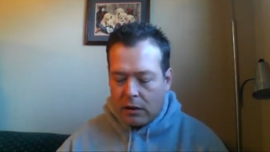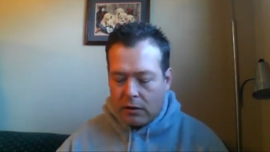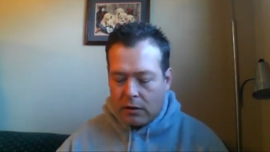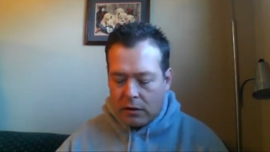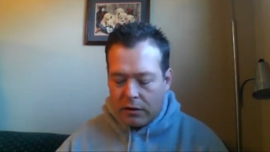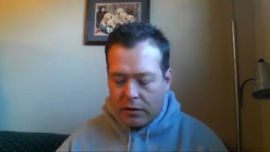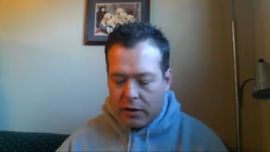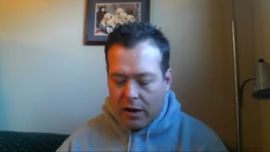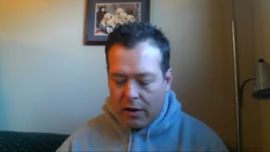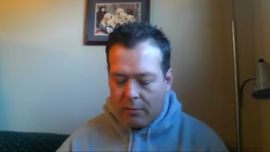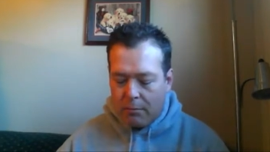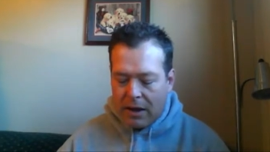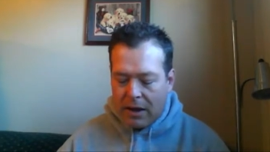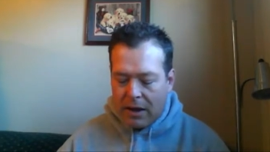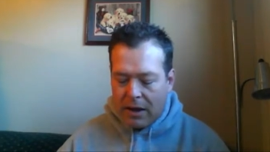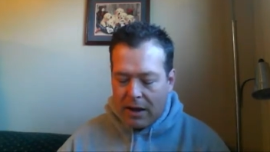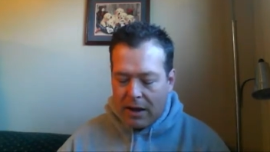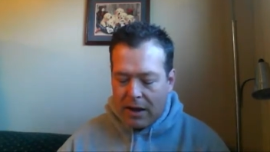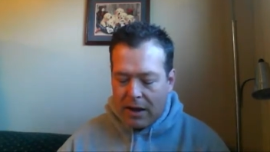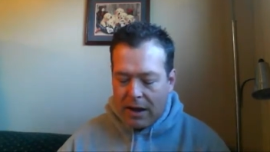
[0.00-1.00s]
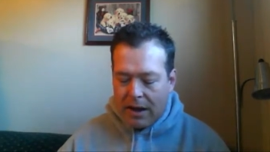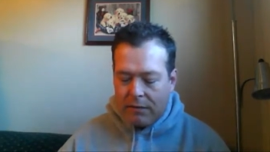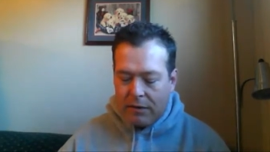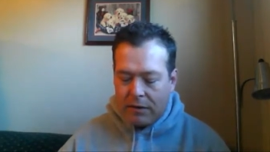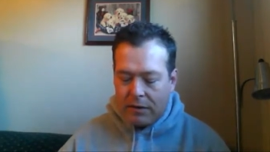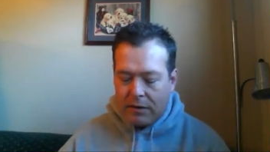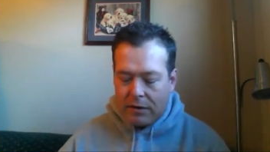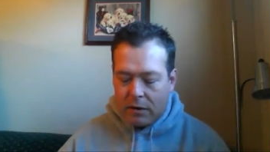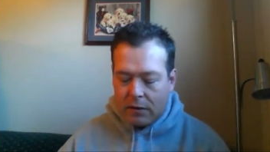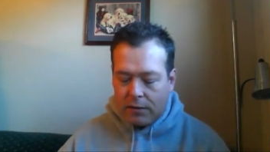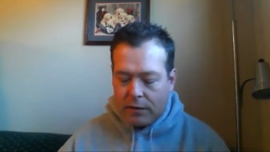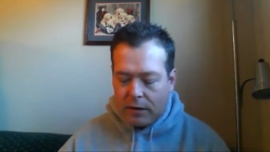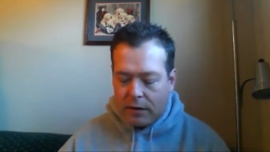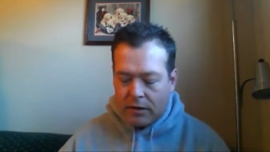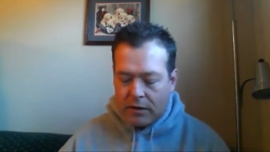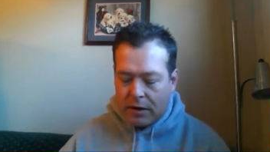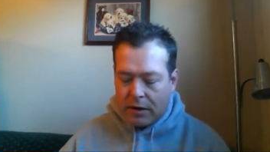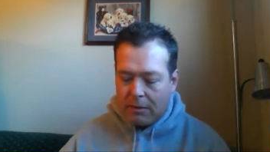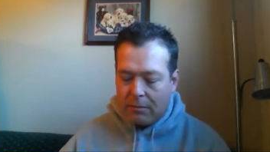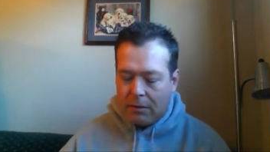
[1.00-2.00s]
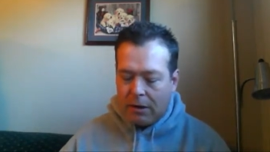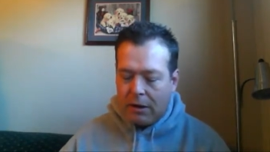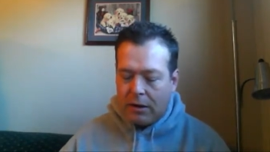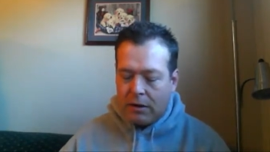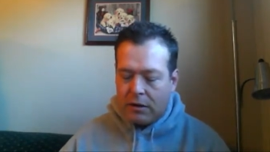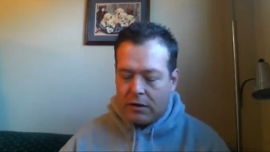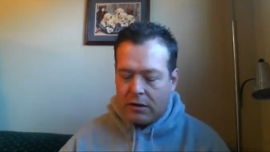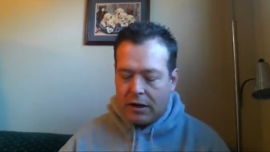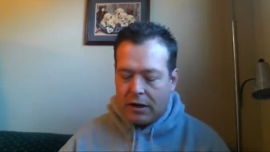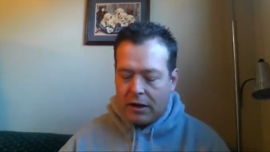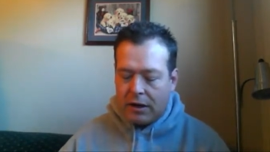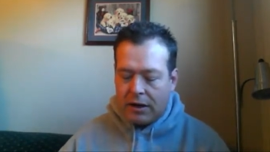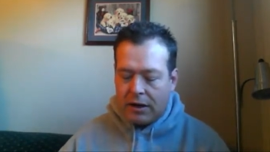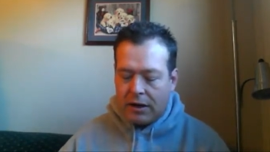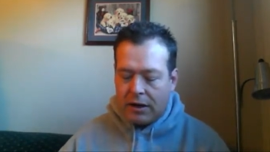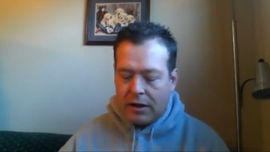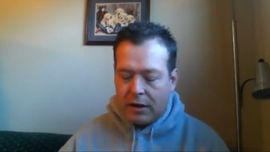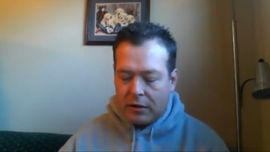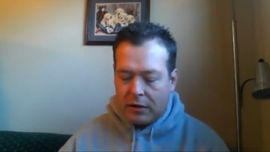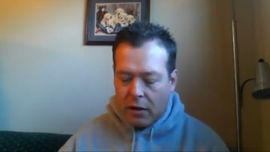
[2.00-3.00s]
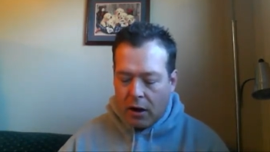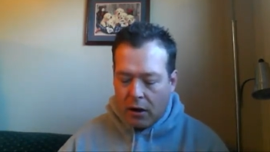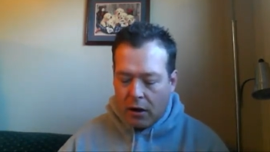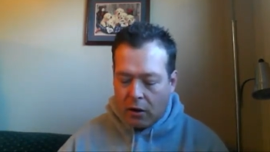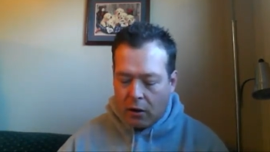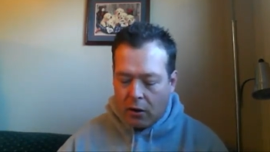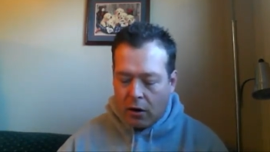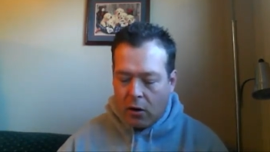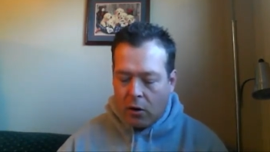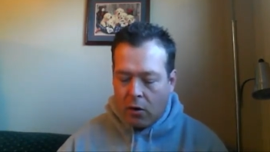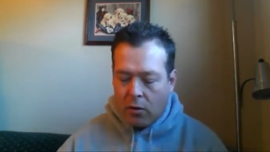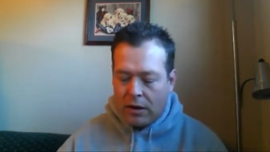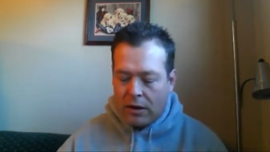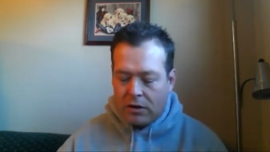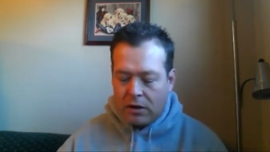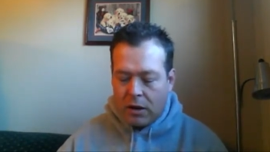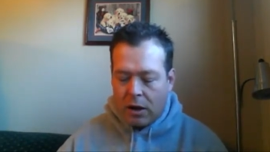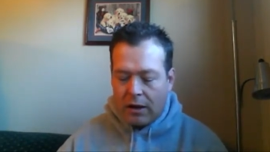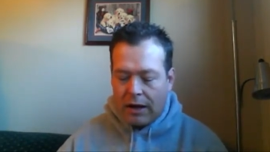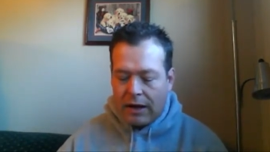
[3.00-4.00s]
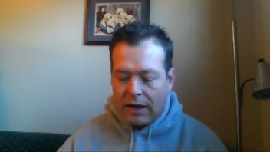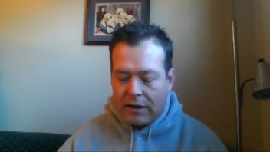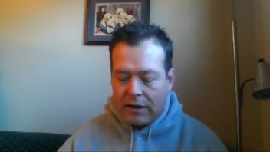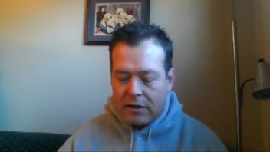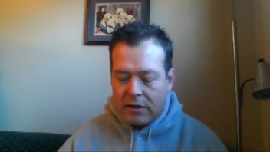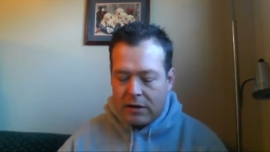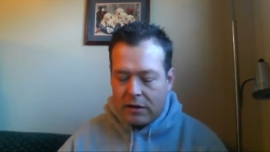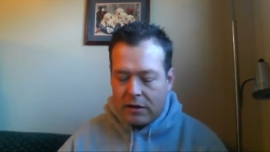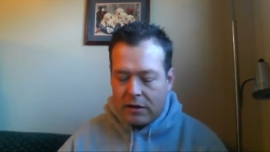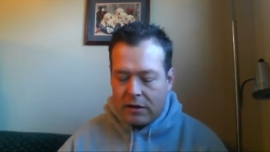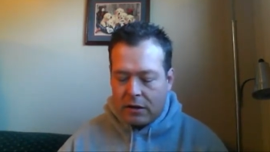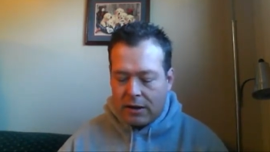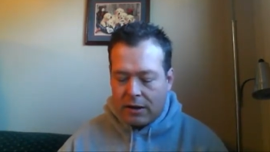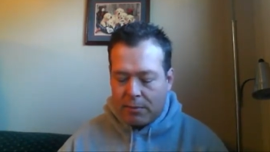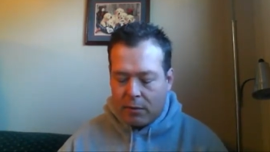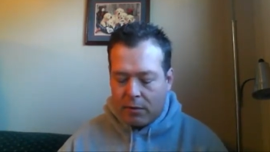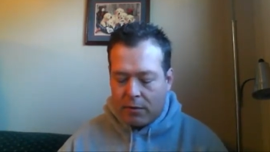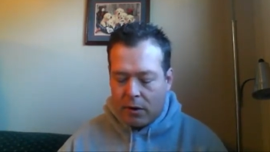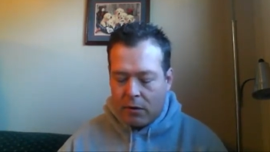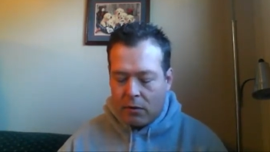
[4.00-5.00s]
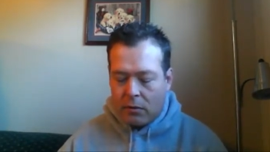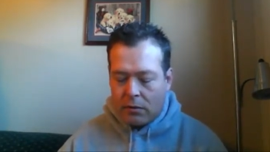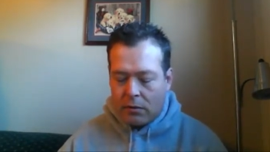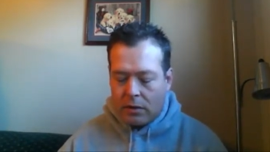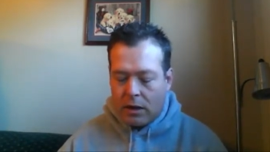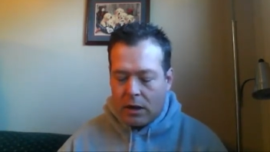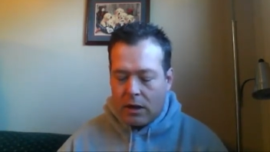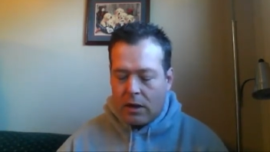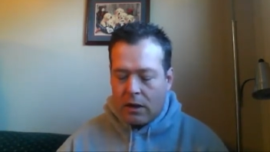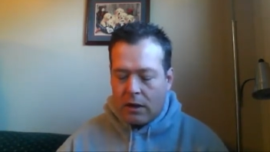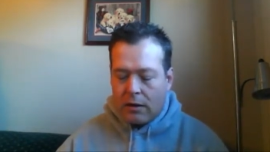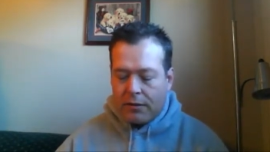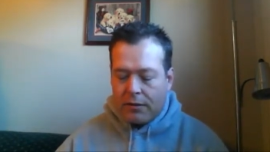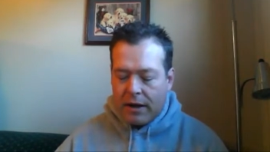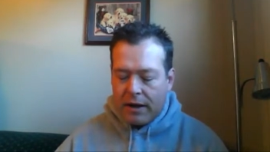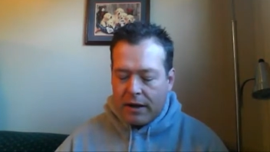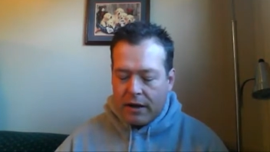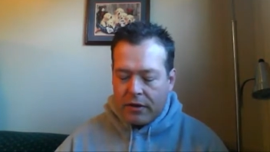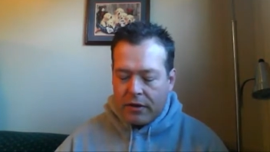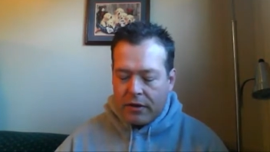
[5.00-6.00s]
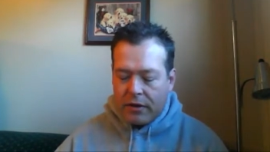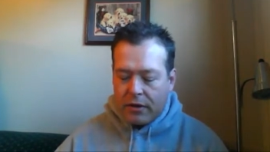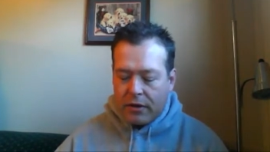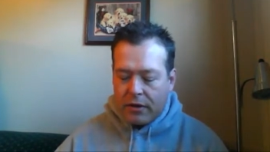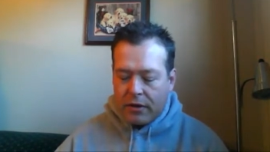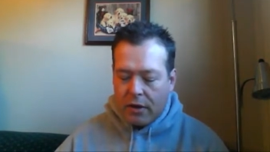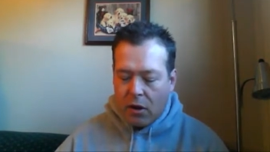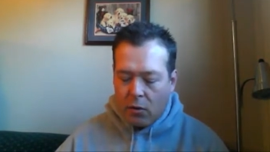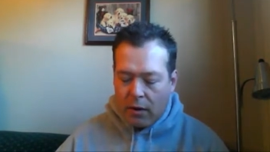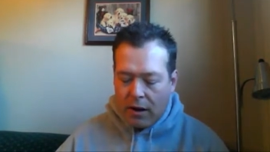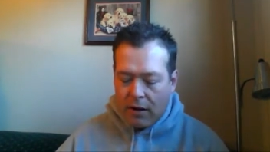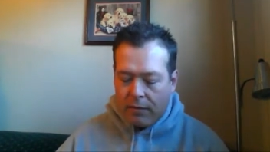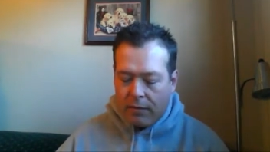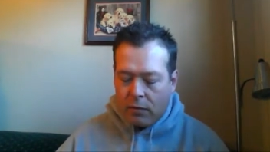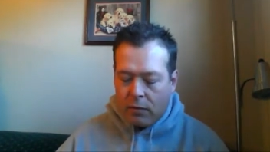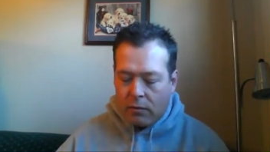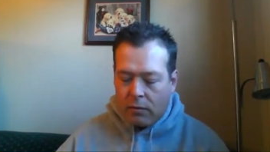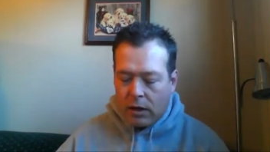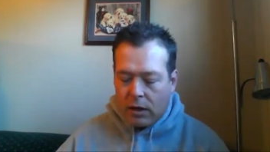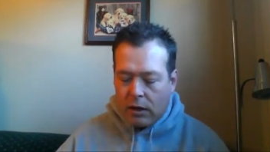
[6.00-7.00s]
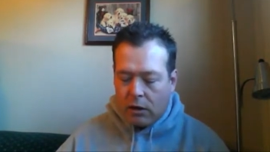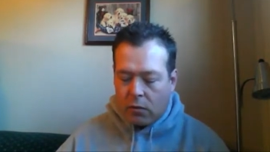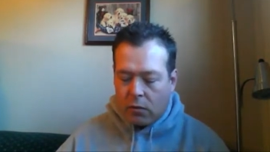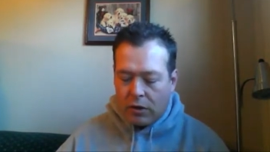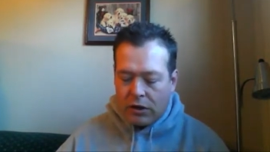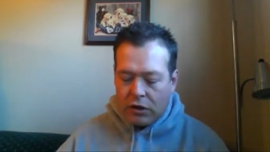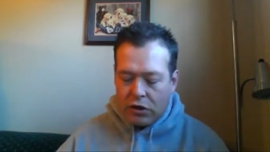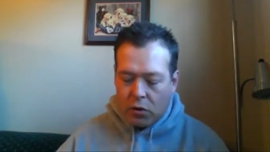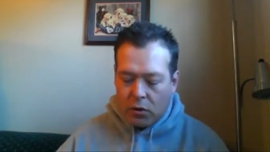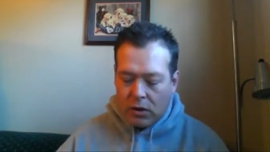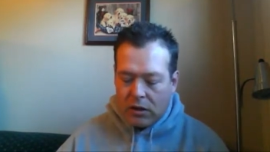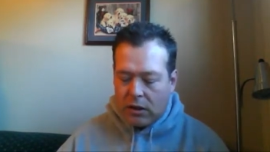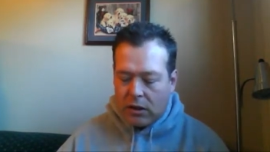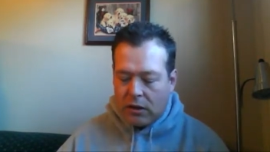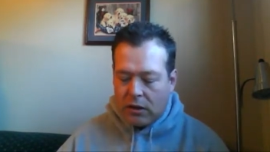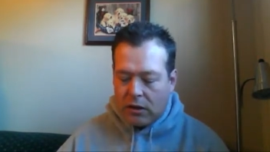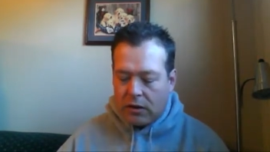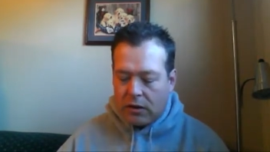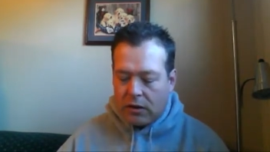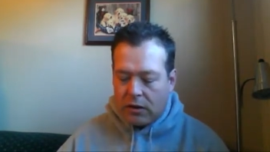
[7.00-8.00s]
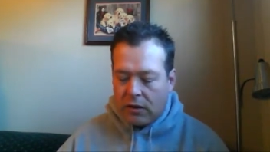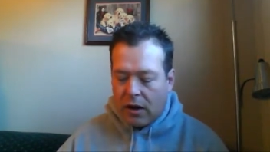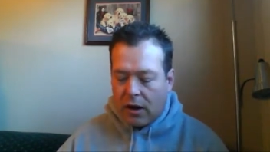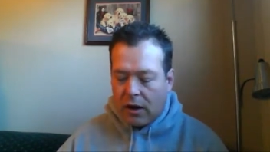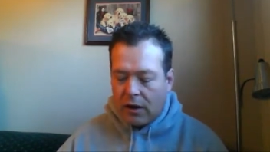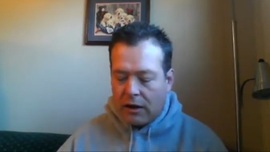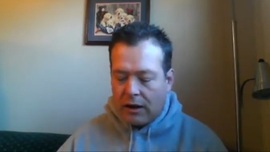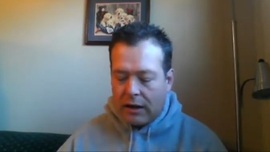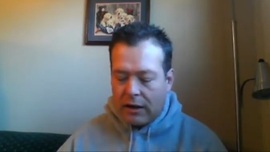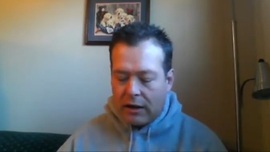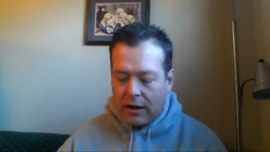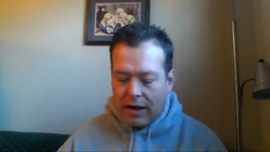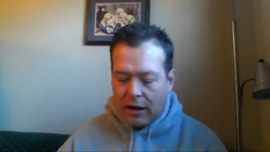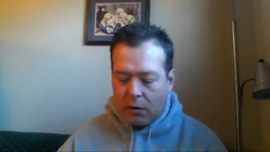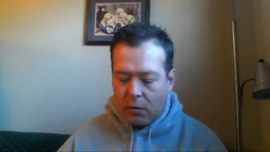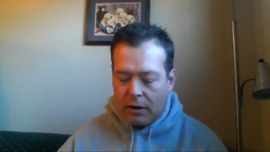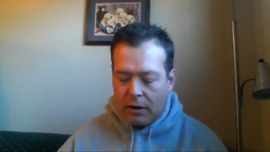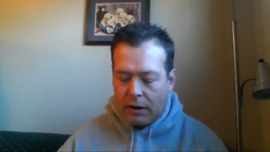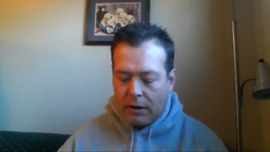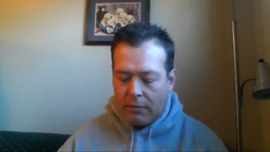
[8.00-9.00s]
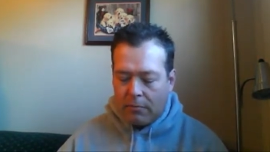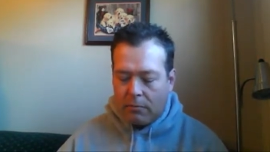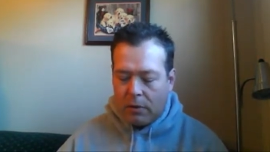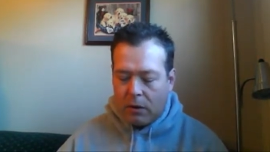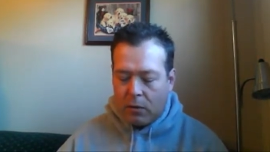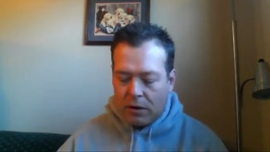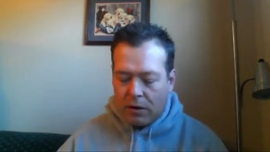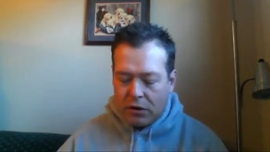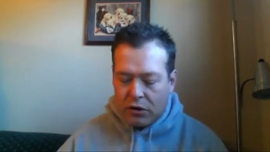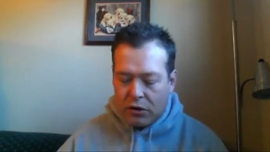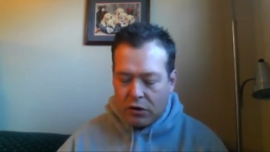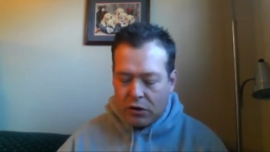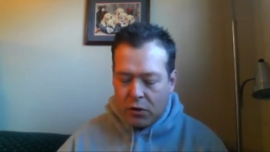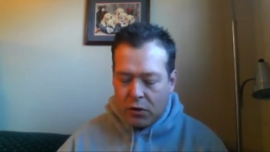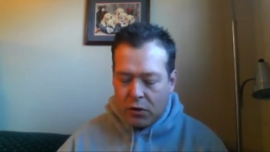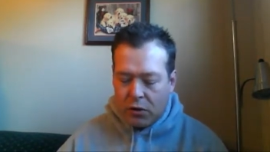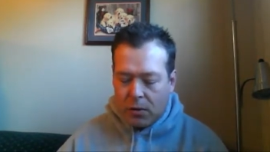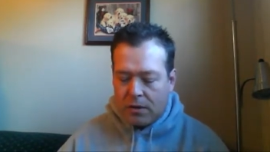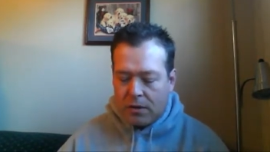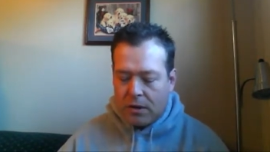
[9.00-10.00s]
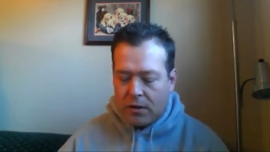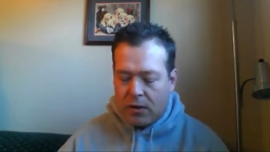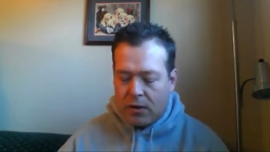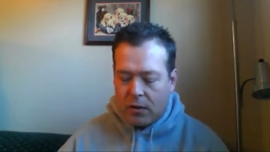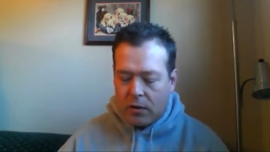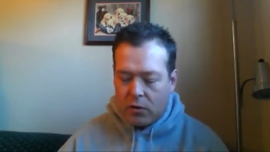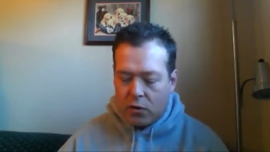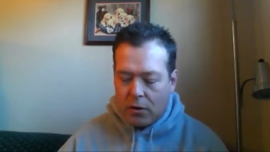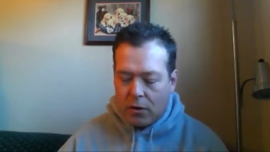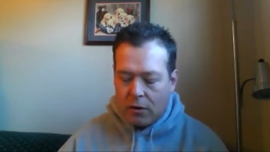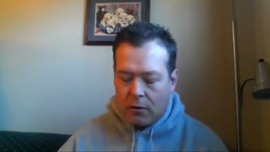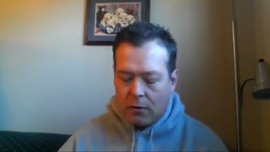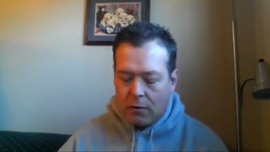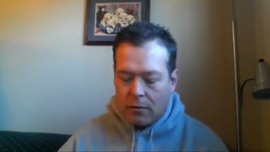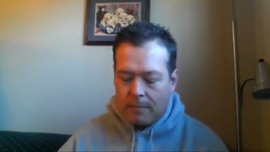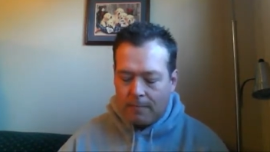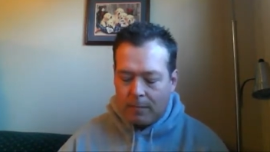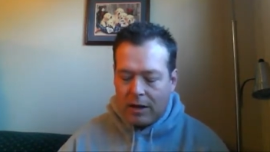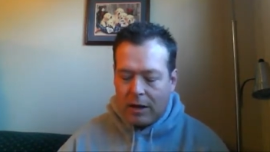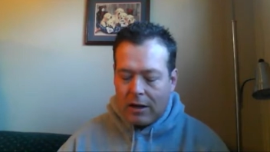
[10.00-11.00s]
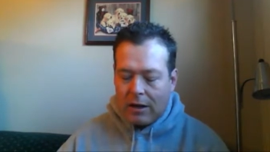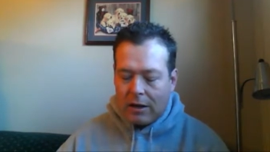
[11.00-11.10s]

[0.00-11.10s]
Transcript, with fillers: doth not behave itself unseemly, seeketh not her own, is not easily provoked, thinketh no evil, rejoiceth not in iniquity, but rejoiceth in the truth,